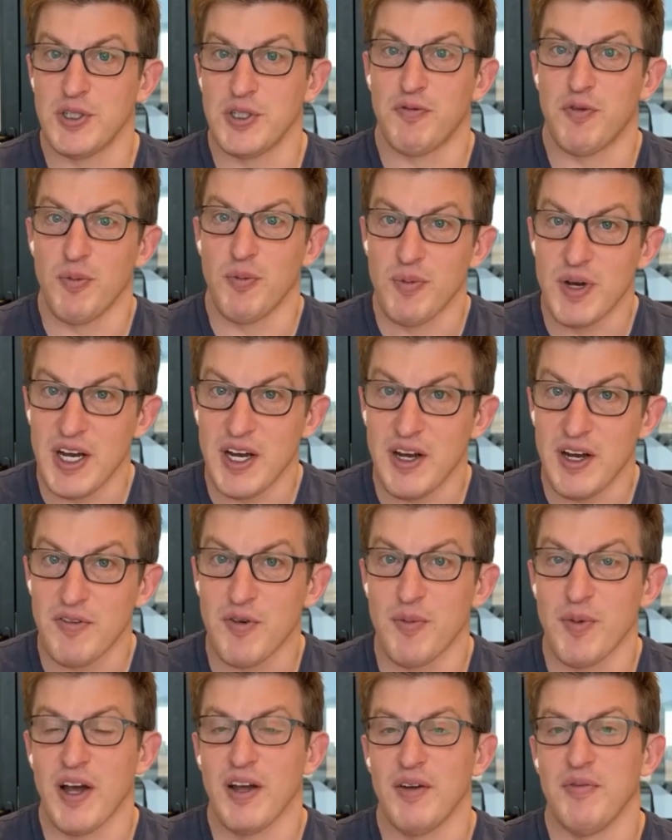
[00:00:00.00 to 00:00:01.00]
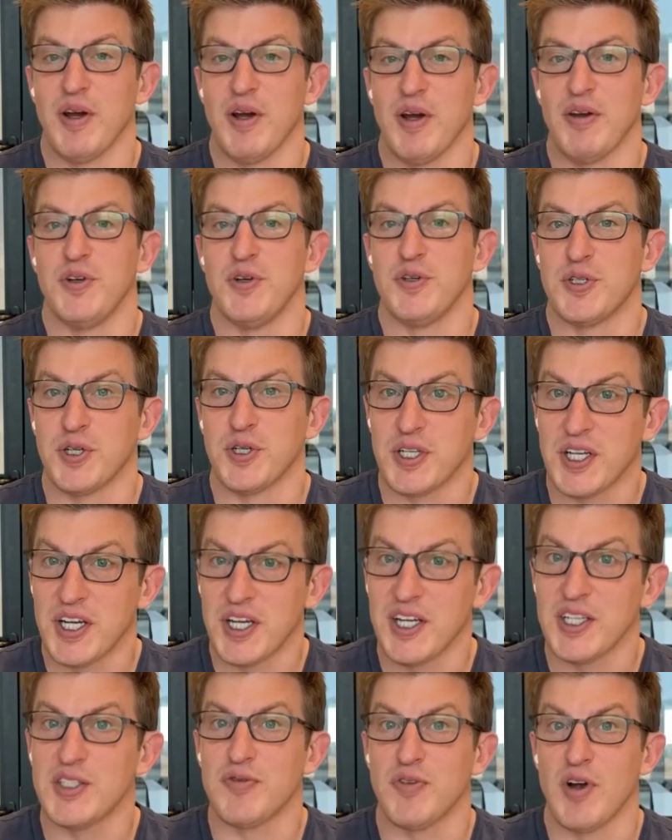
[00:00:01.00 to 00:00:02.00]
So for me, for my, my future
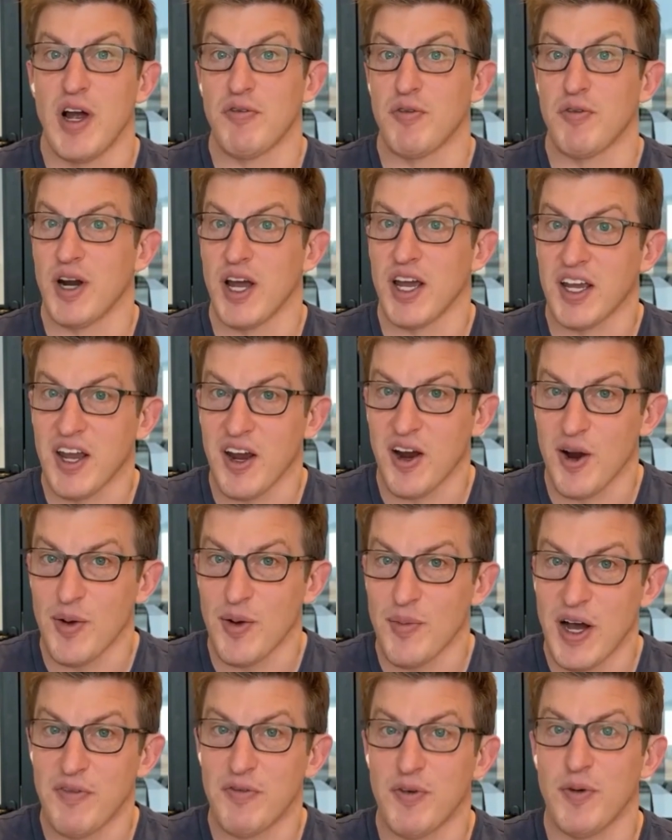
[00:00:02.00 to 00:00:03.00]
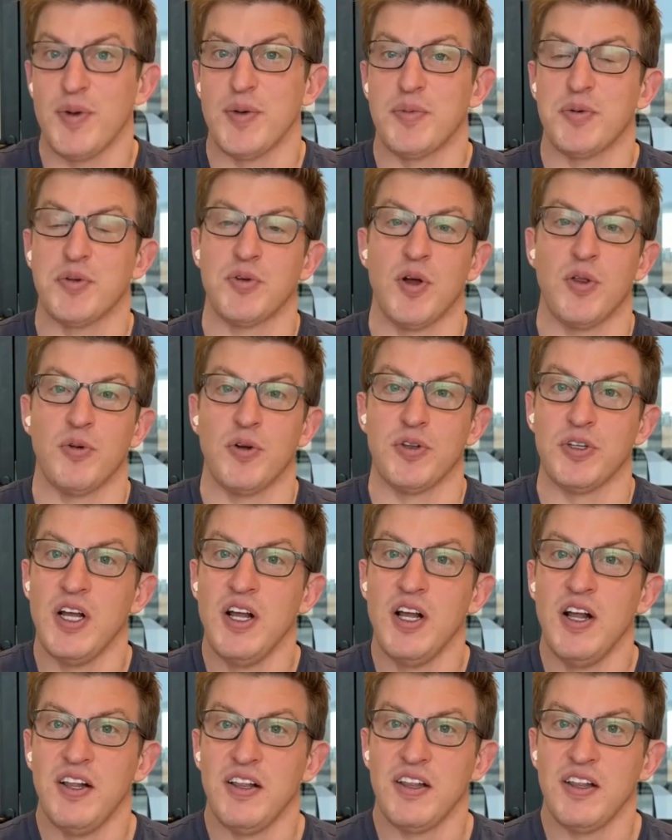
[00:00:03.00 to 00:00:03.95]
kids, for everyone I care about, for people around the world,